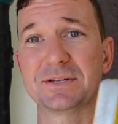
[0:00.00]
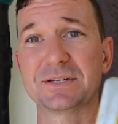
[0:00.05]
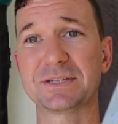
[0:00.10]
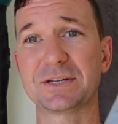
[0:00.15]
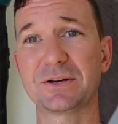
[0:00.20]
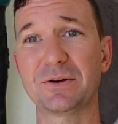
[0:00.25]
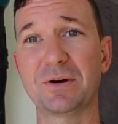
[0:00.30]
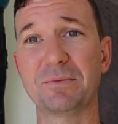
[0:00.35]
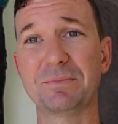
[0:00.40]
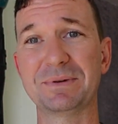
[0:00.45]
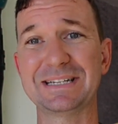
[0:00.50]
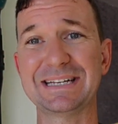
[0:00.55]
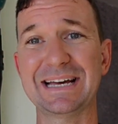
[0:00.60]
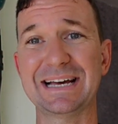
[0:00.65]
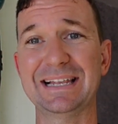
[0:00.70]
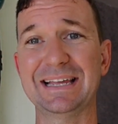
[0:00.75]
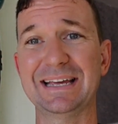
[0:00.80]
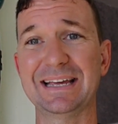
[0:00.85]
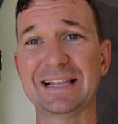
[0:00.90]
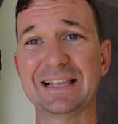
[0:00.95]
So a
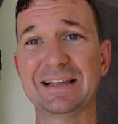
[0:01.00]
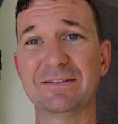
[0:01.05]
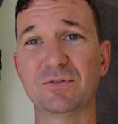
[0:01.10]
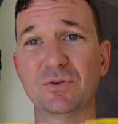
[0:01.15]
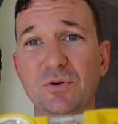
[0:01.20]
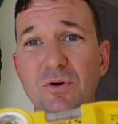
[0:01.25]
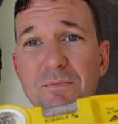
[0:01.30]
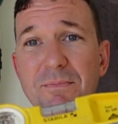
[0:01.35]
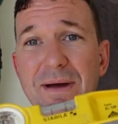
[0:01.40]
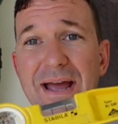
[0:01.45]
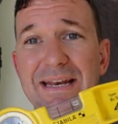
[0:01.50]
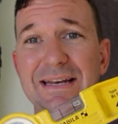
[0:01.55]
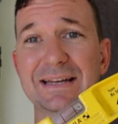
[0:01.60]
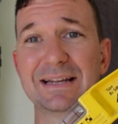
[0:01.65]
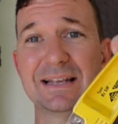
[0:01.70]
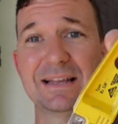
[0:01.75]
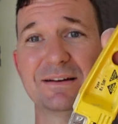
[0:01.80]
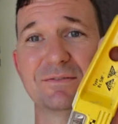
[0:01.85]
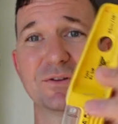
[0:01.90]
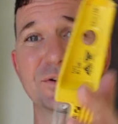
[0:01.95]
metallic level or
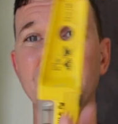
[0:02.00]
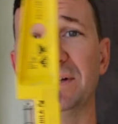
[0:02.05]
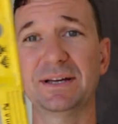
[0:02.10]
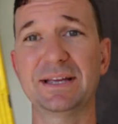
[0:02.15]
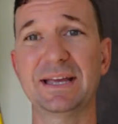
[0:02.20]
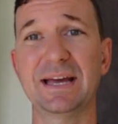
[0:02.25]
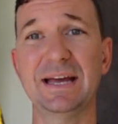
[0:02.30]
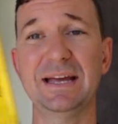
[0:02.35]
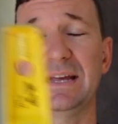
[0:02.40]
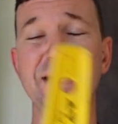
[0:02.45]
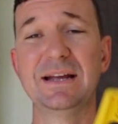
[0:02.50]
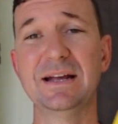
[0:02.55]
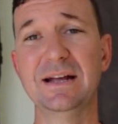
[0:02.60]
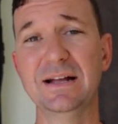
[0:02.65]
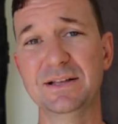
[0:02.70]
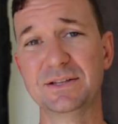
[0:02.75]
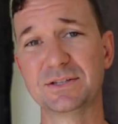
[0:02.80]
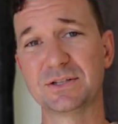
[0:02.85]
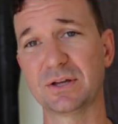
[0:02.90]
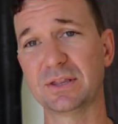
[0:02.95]
magnet level, okay?
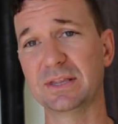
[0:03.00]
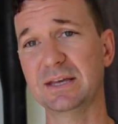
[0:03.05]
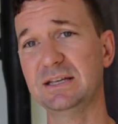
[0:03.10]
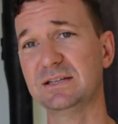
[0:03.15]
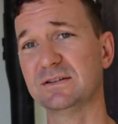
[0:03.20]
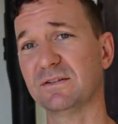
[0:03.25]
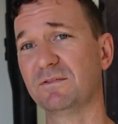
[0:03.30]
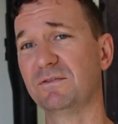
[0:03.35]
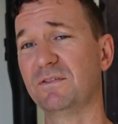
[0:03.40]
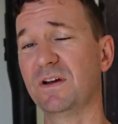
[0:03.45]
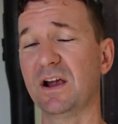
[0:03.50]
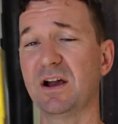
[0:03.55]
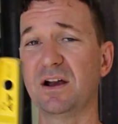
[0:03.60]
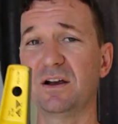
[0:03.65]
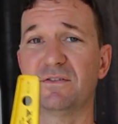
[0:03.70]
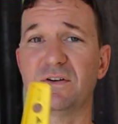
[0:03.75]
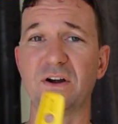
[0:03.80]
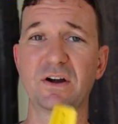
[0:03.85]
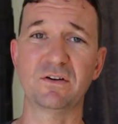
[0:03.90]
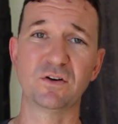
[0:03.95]
So these are very,
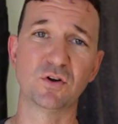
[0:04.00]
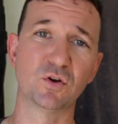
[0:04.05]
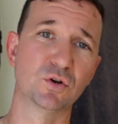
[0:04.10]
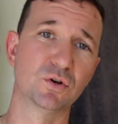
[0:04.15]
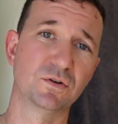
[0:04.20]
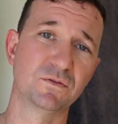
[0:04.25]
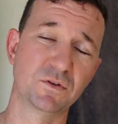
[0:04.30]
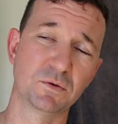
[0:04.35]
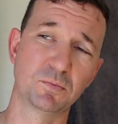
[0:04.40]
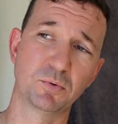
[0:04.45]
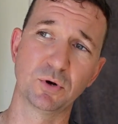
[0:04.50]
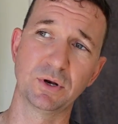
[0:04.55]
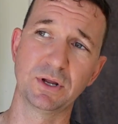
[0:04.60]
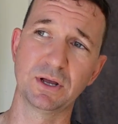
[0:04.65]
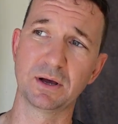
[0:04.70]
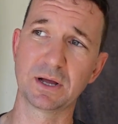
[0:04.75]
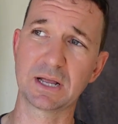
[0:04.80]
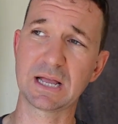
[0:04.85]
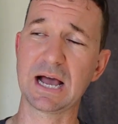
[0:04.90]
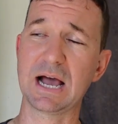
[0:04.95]
very good if you're putting
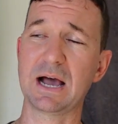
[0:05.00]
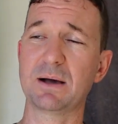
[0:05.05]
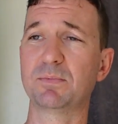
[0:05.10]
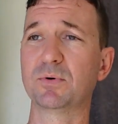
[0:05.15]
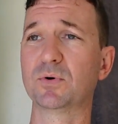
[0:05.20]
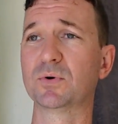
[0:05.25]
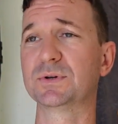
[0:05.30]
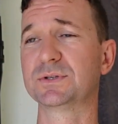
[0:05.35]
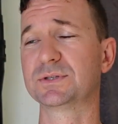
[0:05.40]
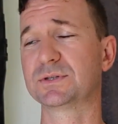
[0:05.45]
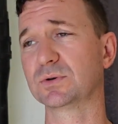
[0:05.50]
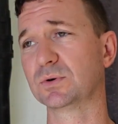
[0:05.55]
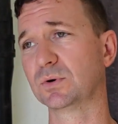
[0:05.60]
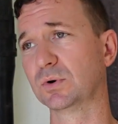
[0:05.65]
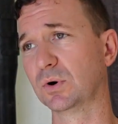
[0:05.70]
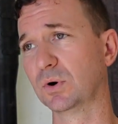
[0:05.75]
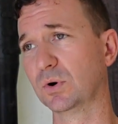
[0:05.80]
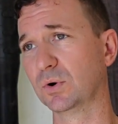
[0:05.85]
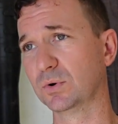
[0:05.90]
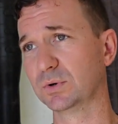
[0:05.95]
up carports
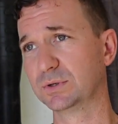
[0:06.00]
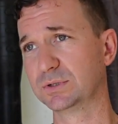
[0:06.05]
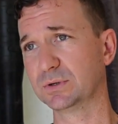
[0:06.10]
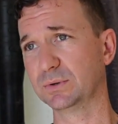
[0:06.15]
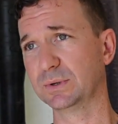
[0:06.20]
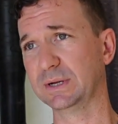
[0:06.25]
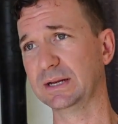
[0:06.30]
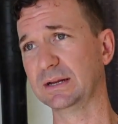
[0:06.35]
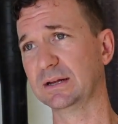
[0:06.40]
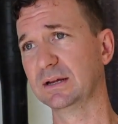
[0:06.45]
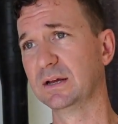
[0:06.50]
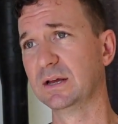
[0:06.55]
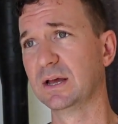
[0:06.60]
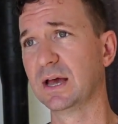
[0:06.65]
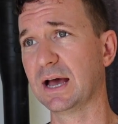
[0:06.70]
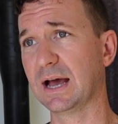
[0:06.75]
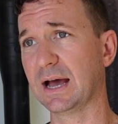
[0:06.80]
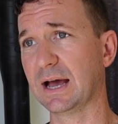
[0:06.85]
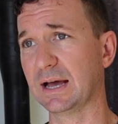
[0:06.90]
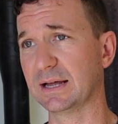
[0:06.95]
or doing
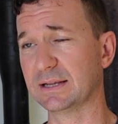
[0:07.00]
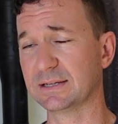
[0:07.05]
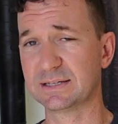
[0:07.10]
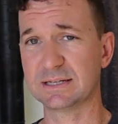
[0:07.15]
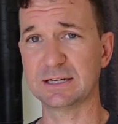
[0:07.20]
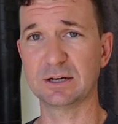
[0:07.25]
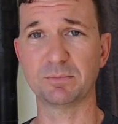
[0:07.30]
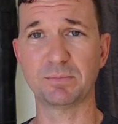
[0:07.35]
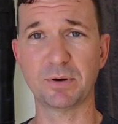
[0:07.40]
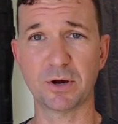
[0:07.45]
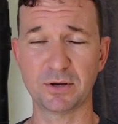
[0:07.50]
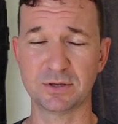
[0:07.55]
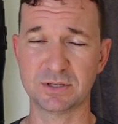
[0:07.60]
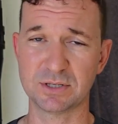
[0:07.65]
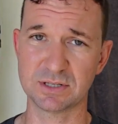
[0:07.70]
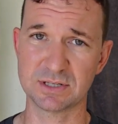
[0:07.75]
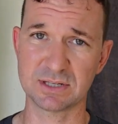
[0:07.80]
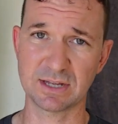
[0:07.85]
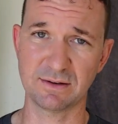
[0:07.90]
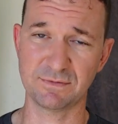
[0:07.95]
steel posts
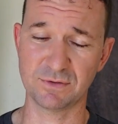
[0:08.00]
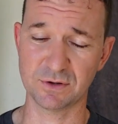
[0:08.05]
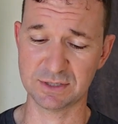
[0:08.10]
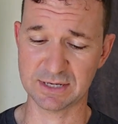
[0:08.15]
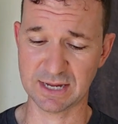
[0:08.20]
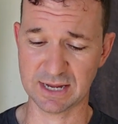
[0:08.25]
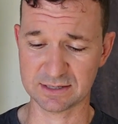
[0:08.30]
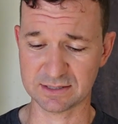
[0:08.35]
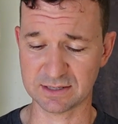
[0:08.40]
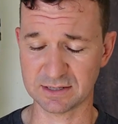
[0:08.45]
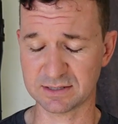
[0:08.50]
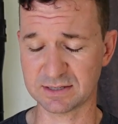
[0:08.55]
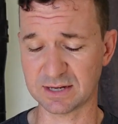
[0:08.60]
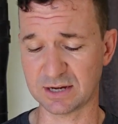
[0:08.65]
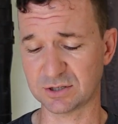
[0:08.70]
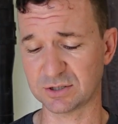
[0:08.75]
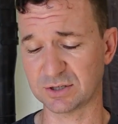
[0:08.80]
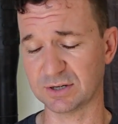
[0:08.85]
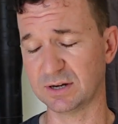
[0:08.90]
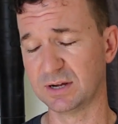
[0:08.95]
and stuff on decks,
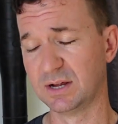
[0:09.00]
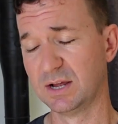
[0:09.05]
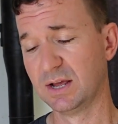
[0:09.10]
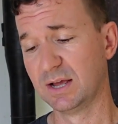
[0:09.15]
etc.